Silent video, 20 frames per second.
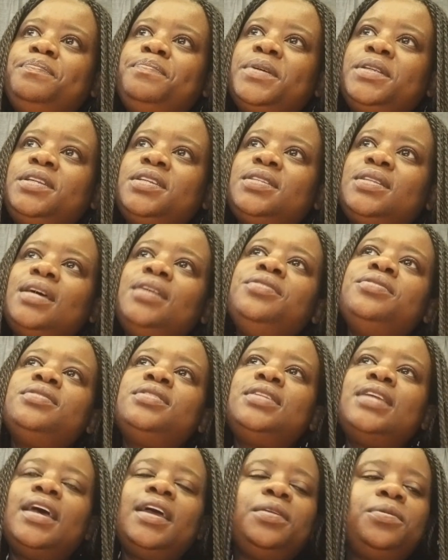But just
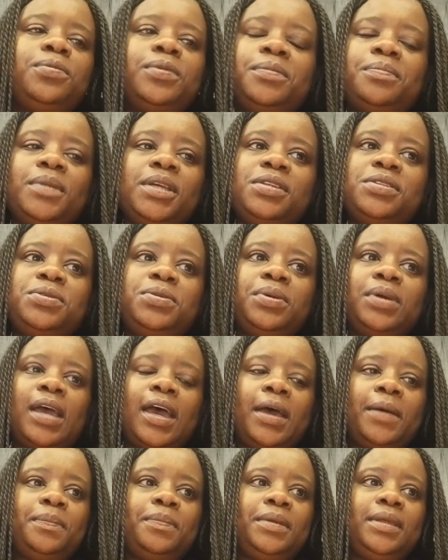understand what makes you
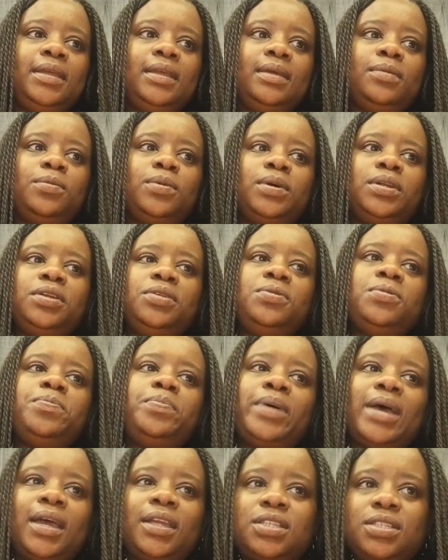happy. What are you
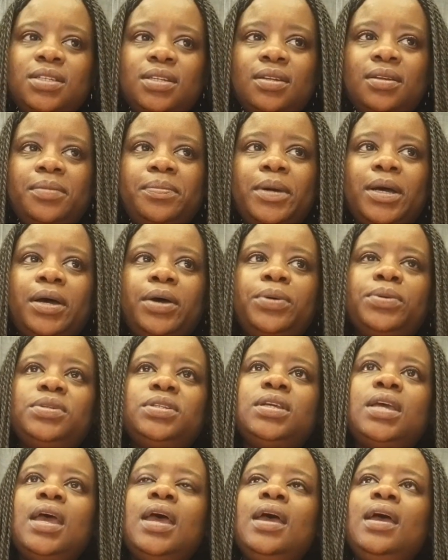passionate
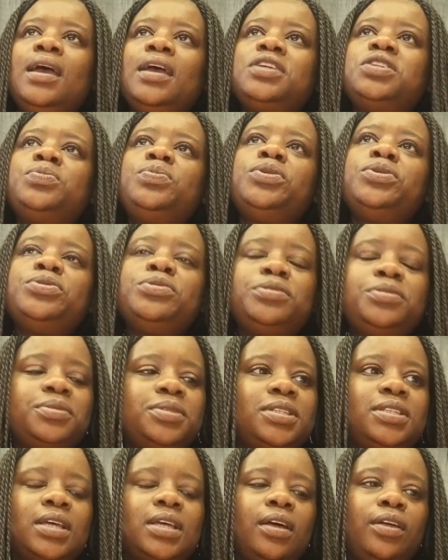about? Expose
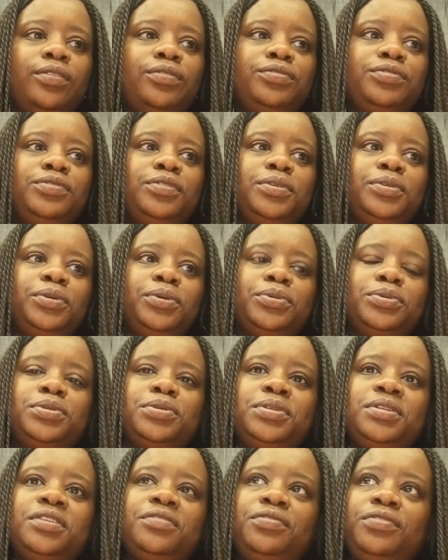yourself, you know,
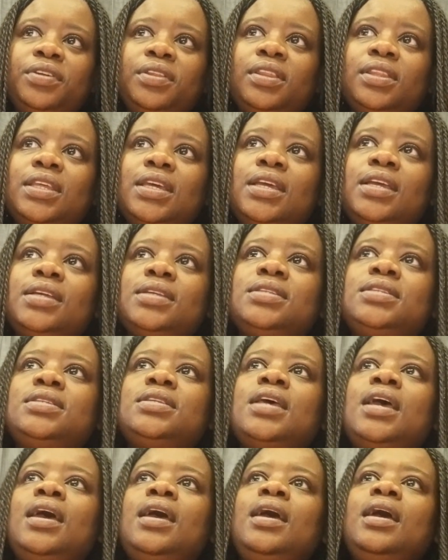to different
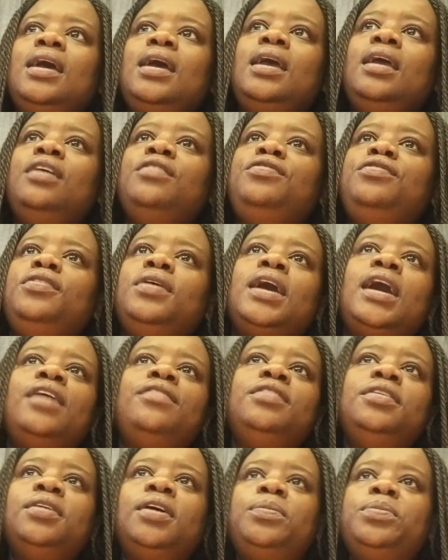things. If you
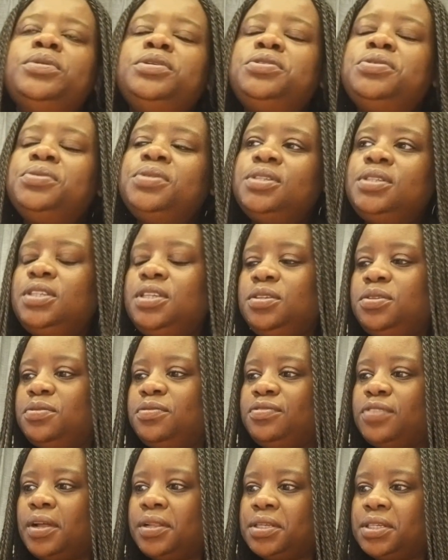have an opportunity
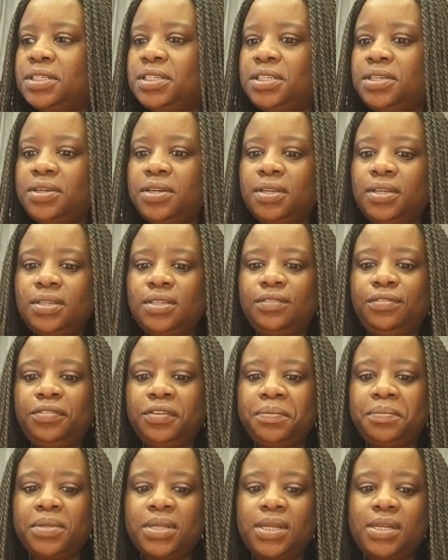to volunteer in
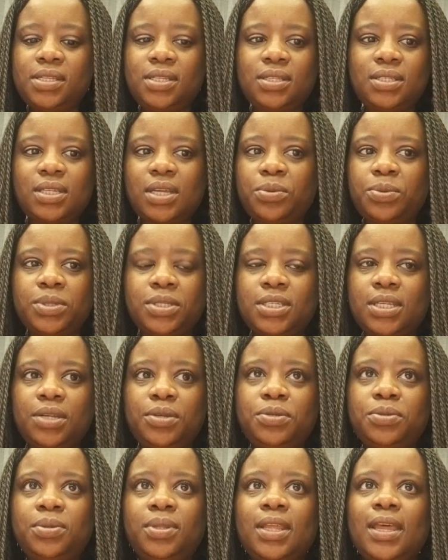different places, I would
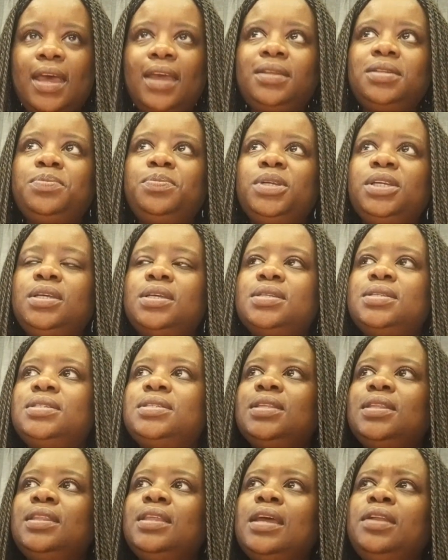say do that,
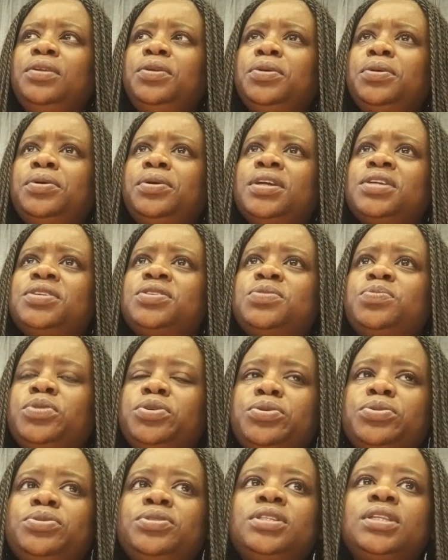because then you're
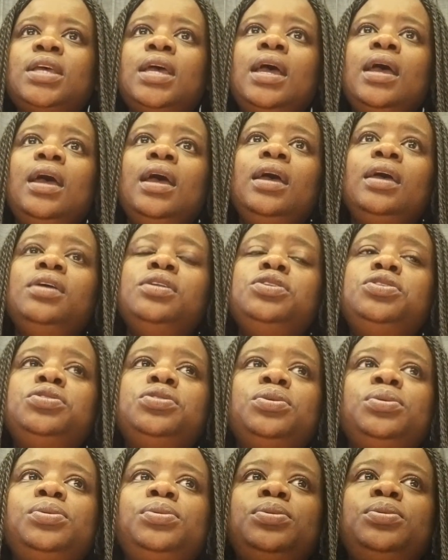exposed
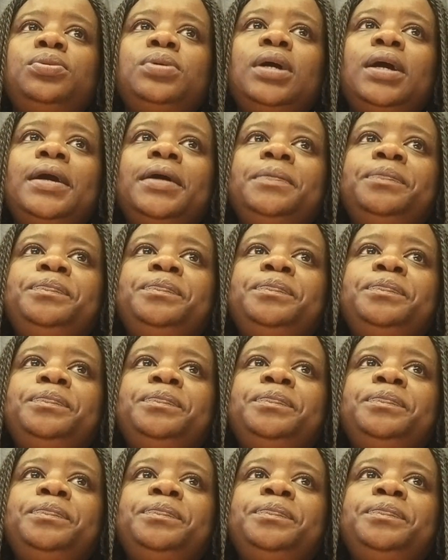to